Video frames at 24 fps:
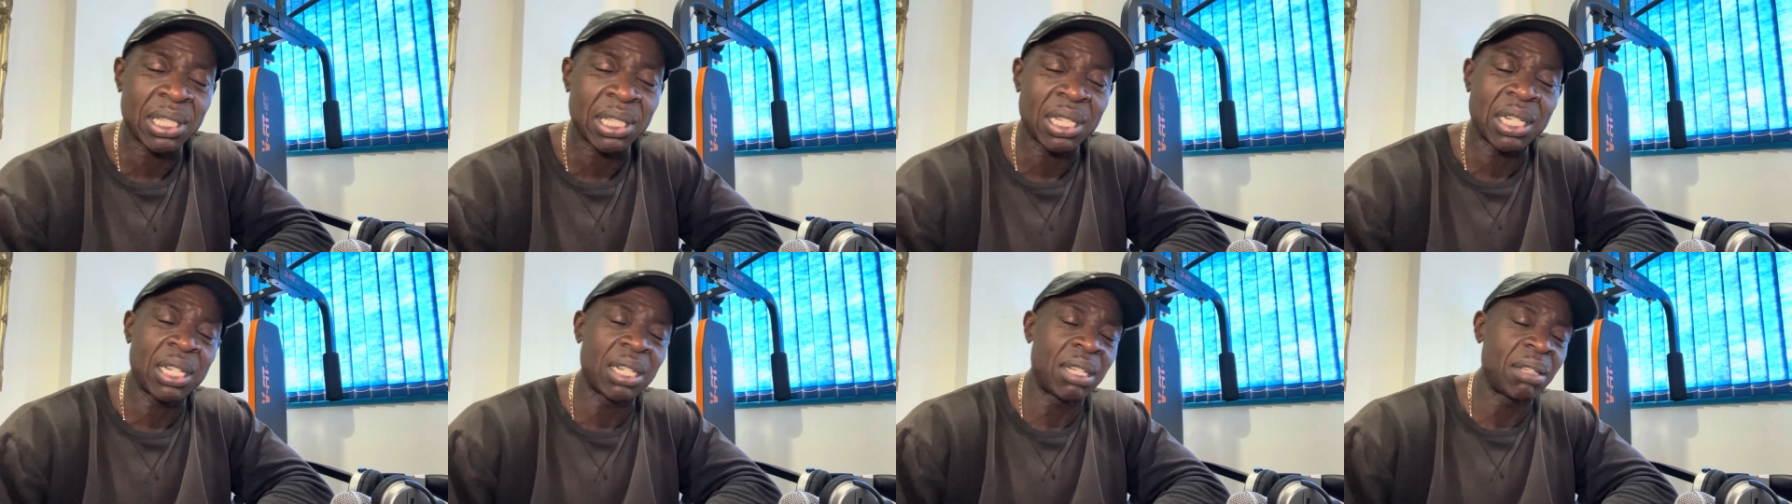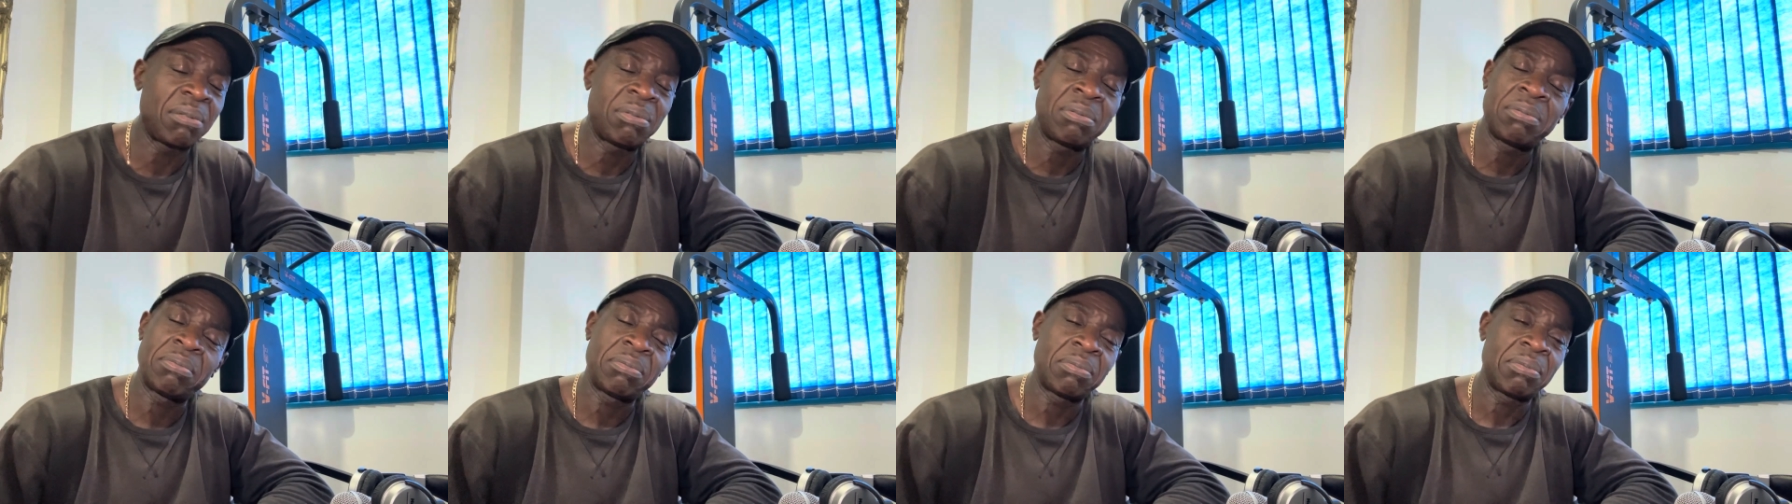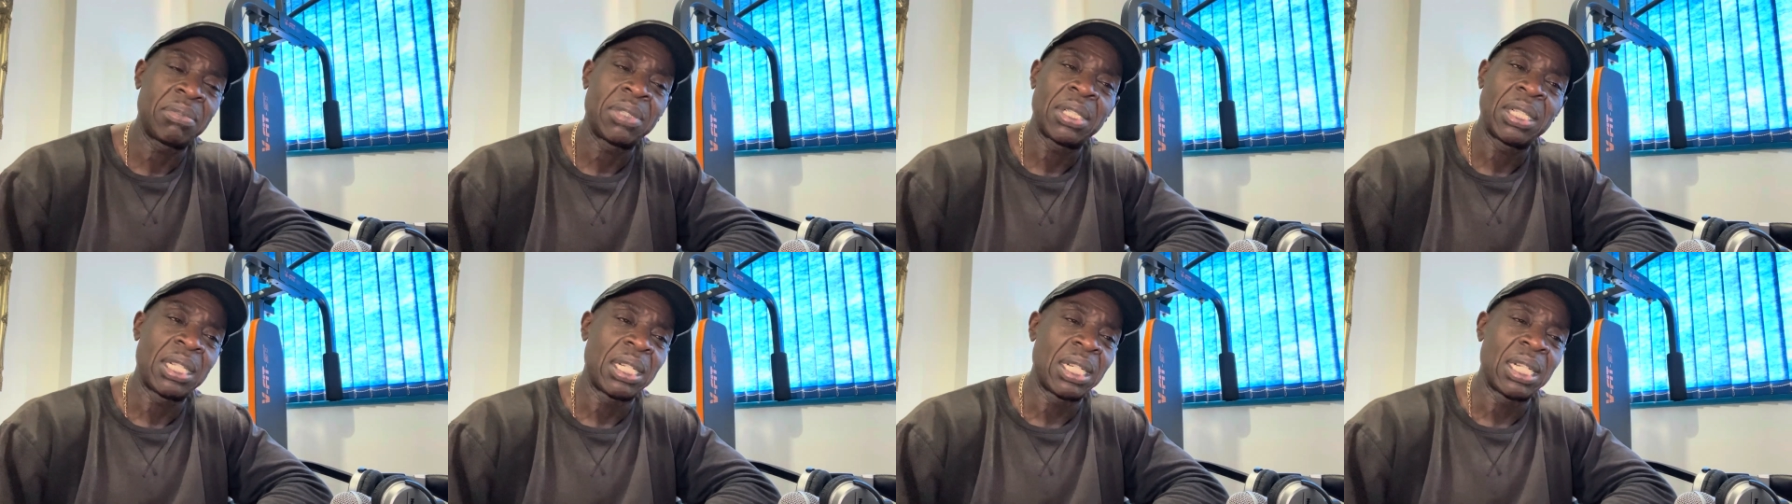like,
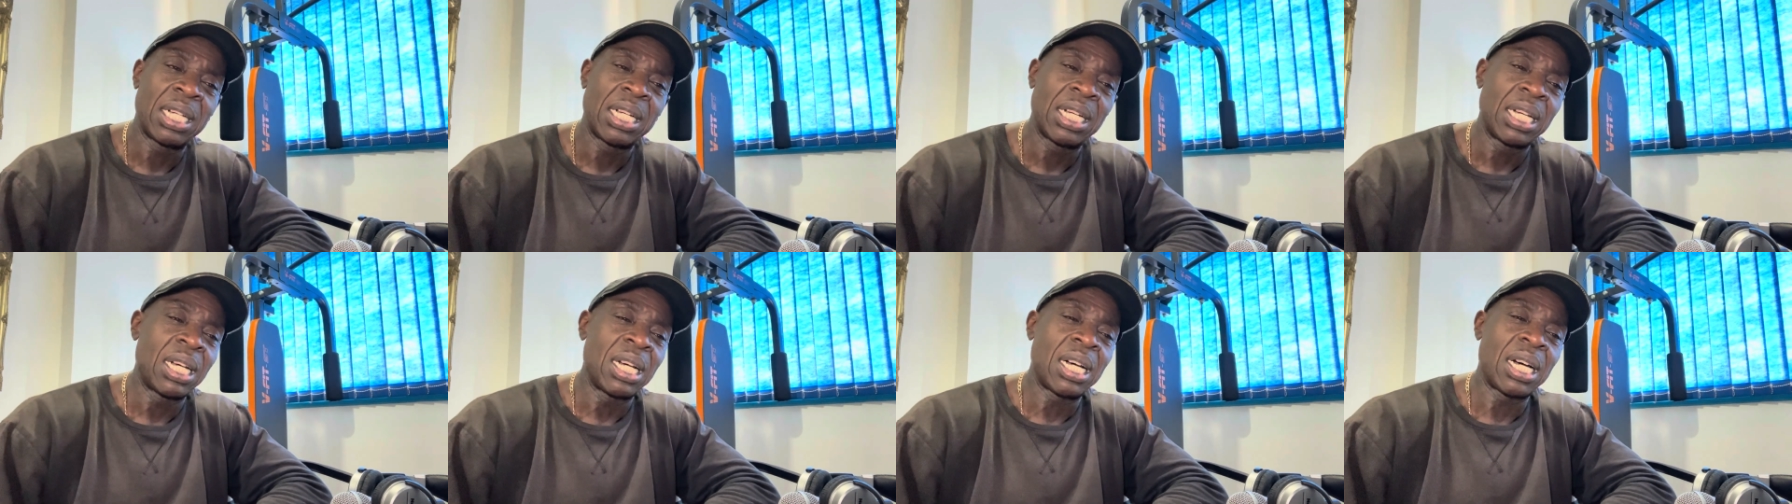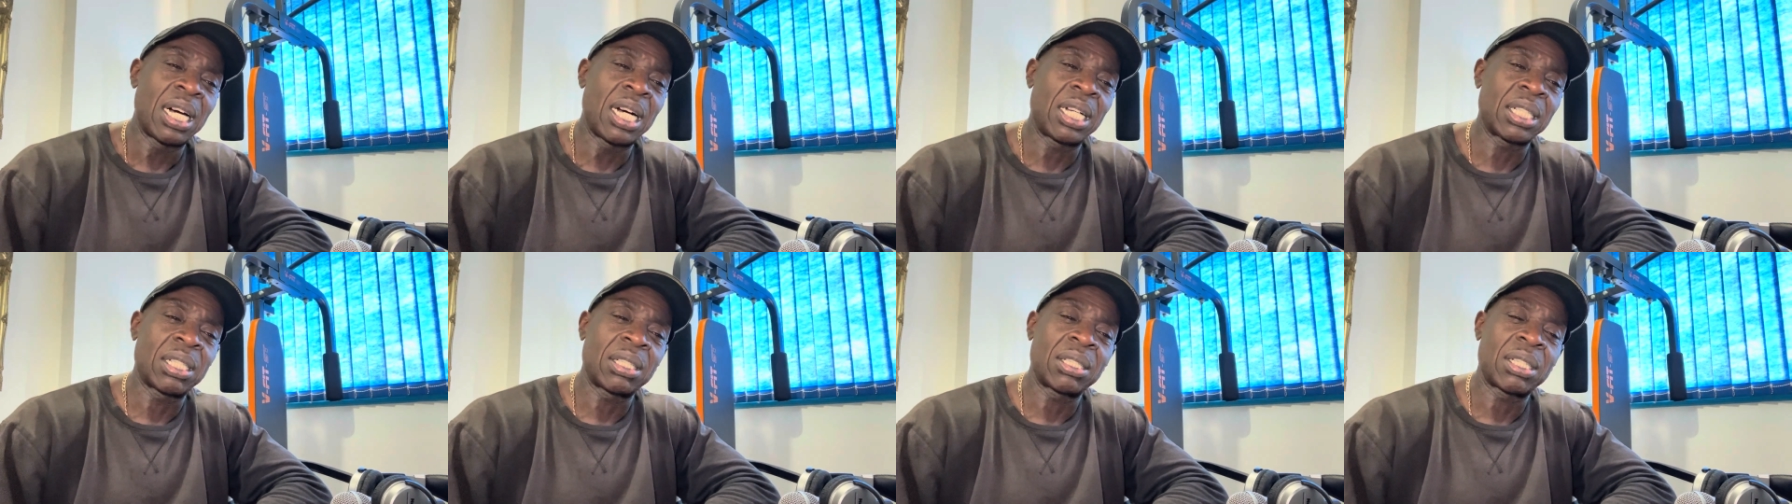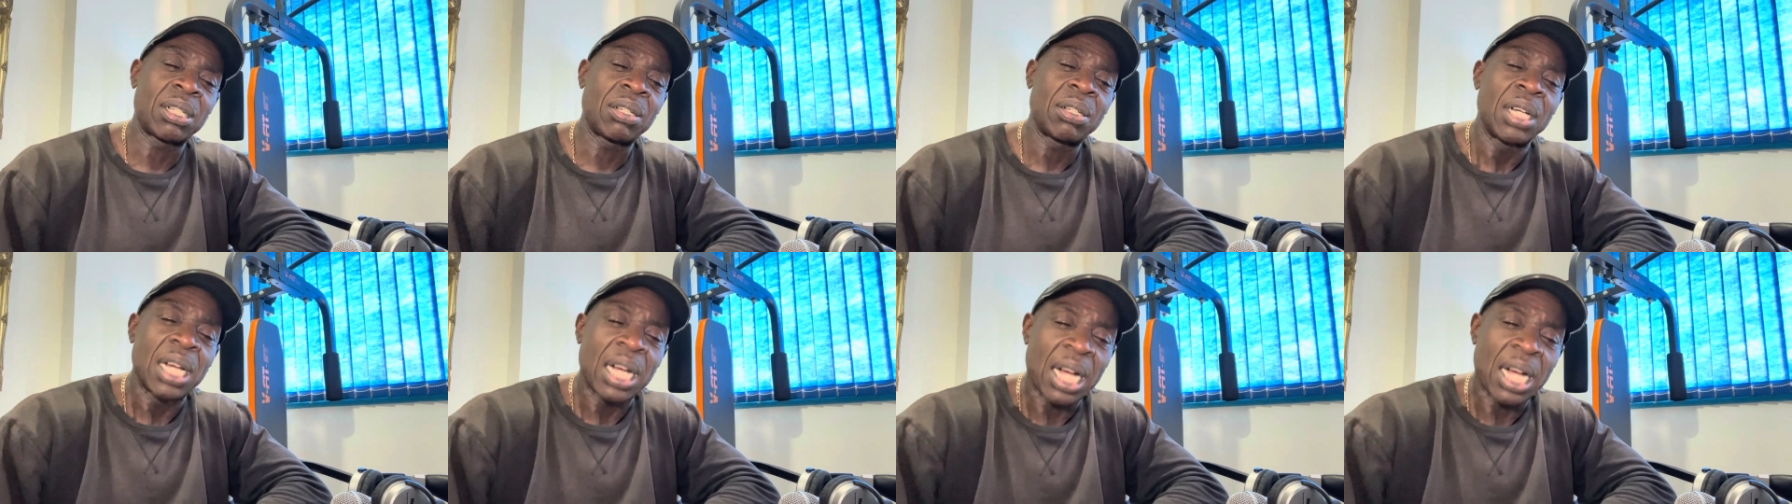I don't
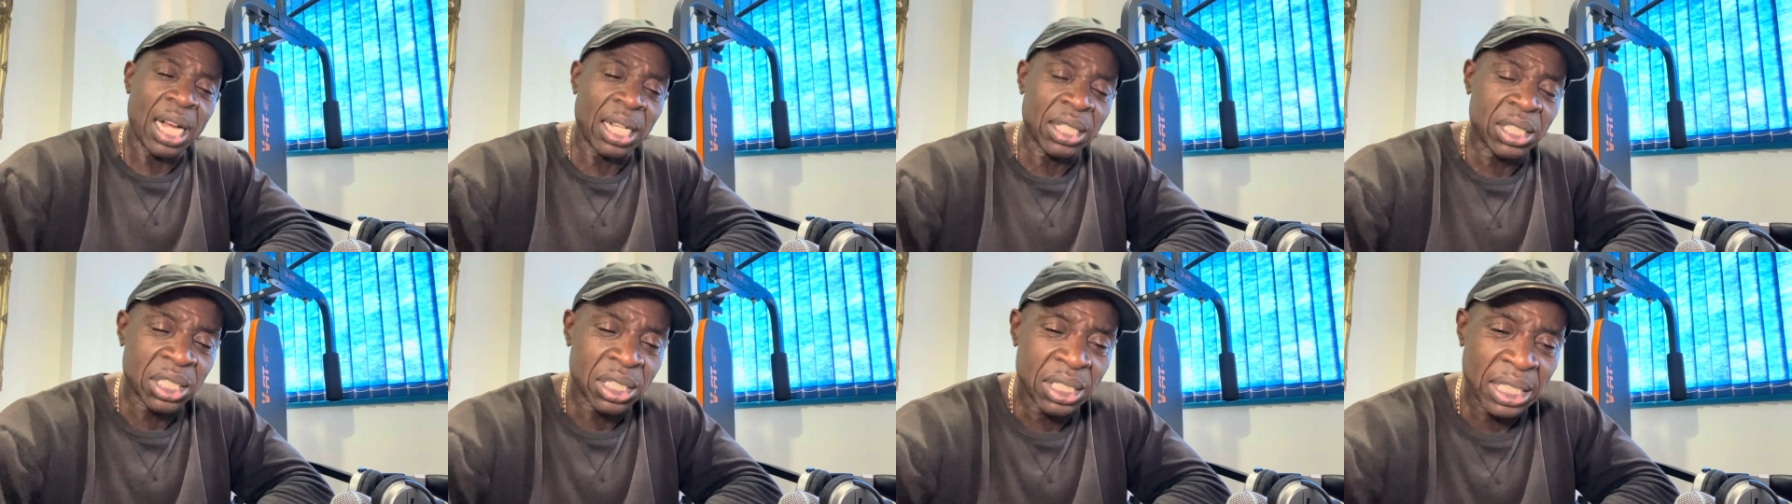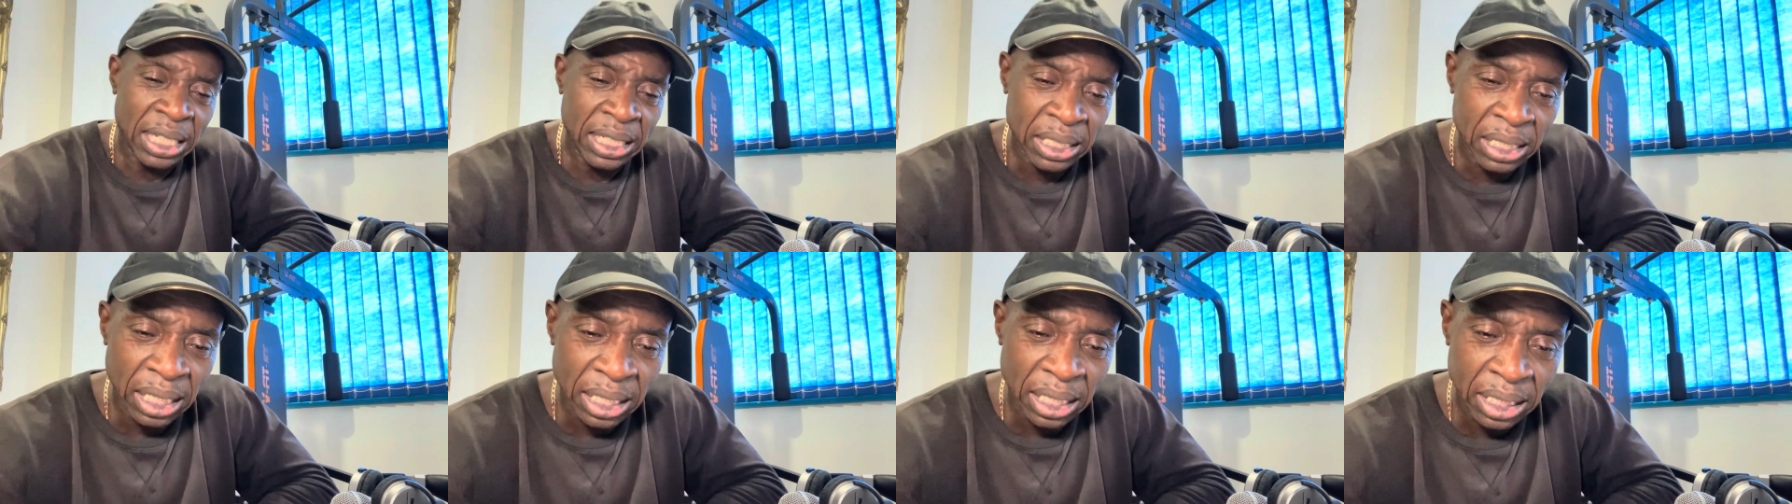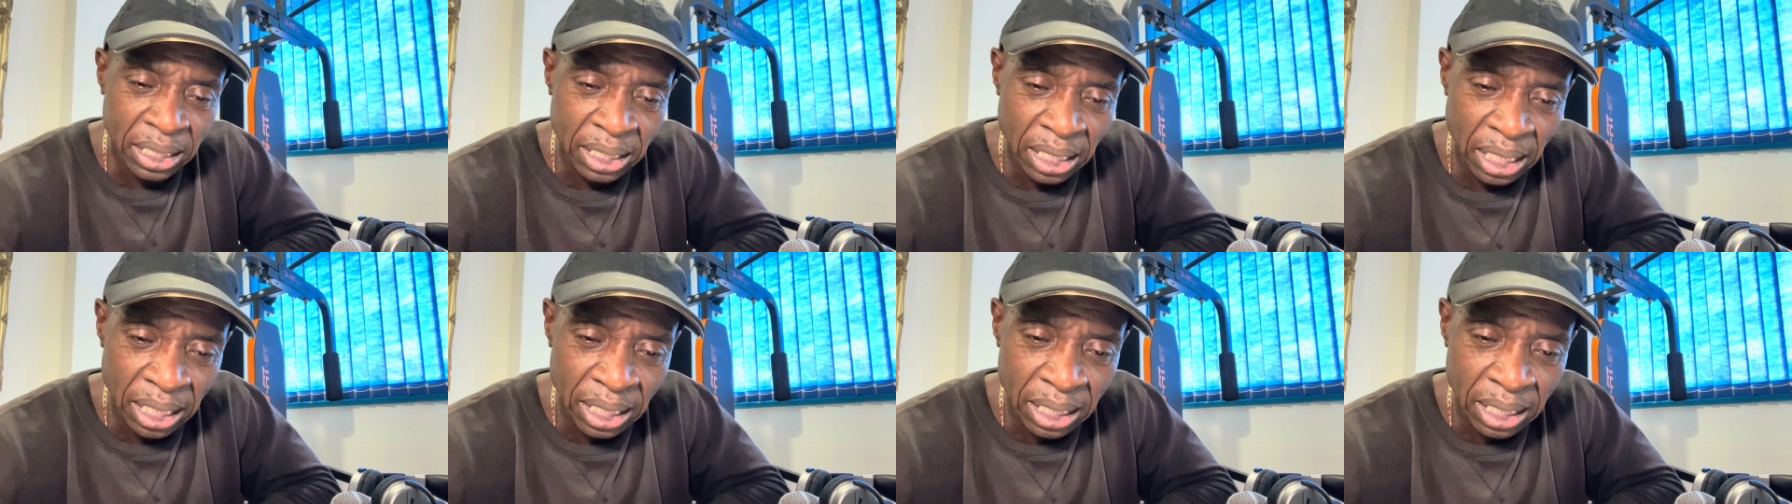know. I just think that